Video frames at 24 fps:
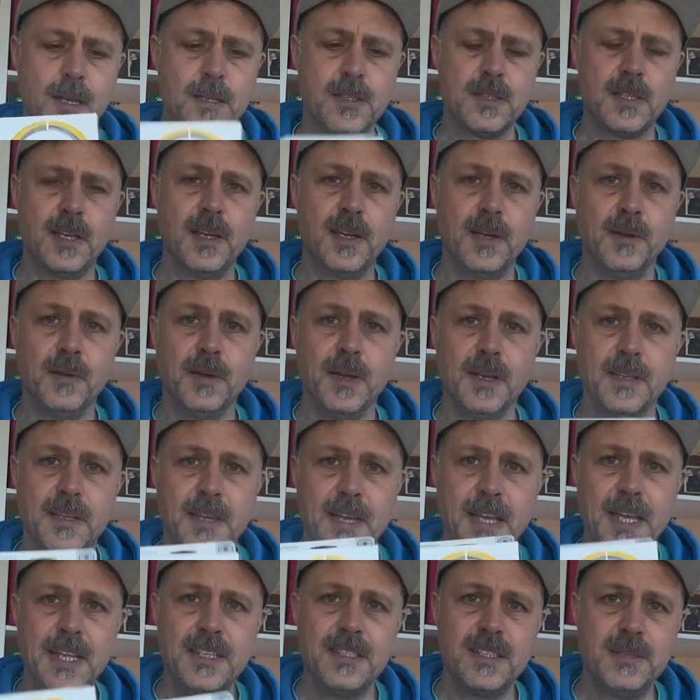So
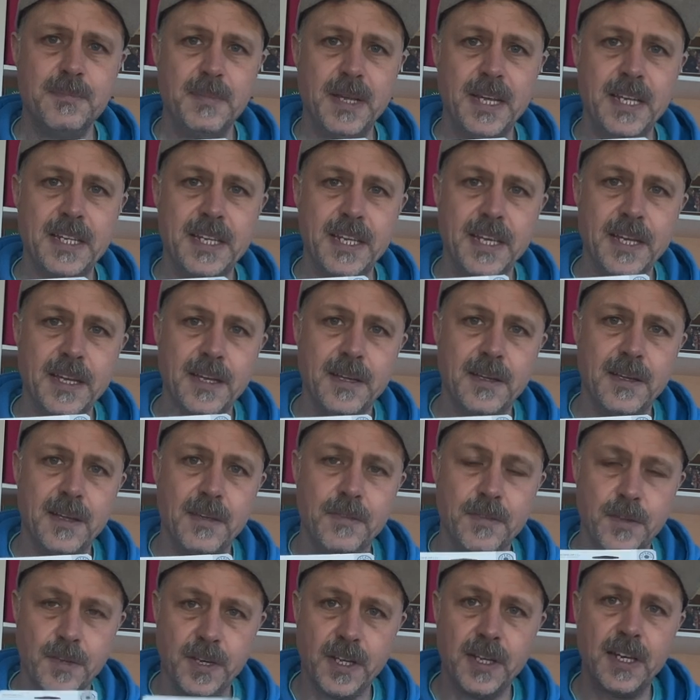intermediate,
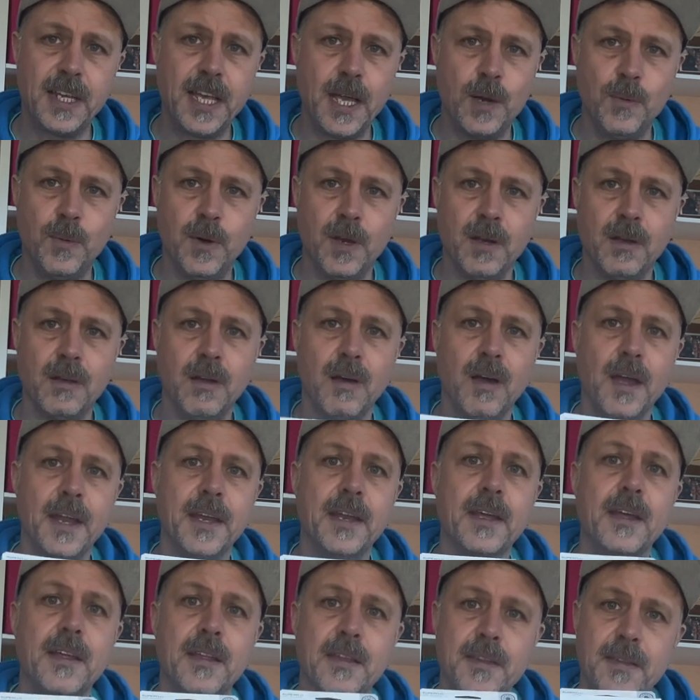if you're going to get one
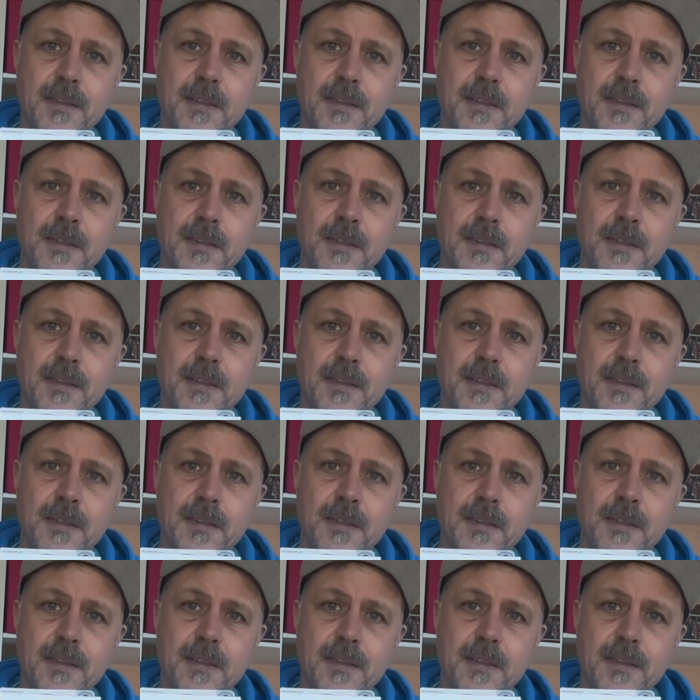line,